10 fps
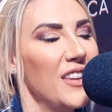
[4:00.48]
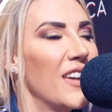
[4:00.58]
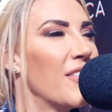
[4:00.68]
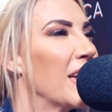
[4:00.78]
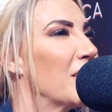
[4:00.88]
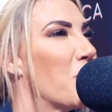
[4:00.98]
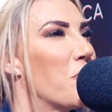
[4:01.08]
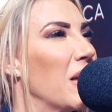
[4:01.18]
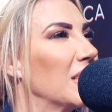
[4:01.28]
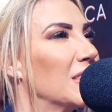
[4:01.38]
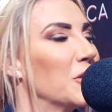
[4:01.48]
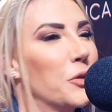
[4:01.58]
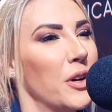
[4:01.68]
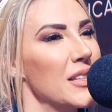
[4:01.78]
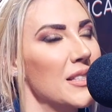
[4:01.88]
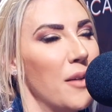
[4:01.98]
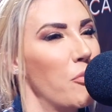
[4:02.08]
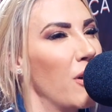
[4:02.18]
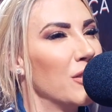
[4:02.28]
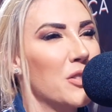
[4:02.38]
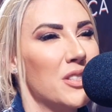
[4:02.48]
I think giving it your best is already step one to